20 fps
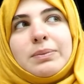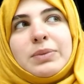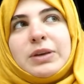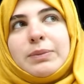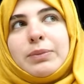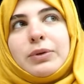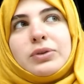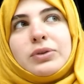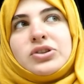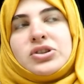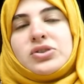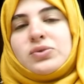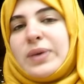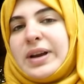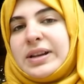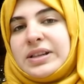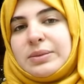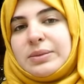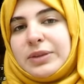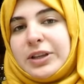people just
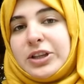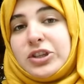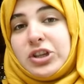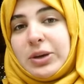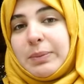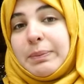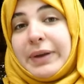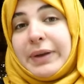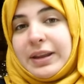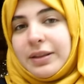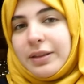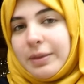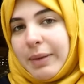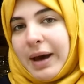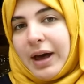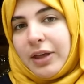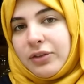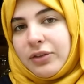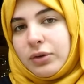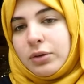randomly jump in the
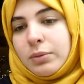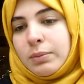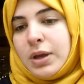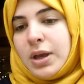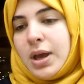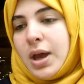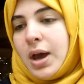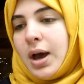bathroom.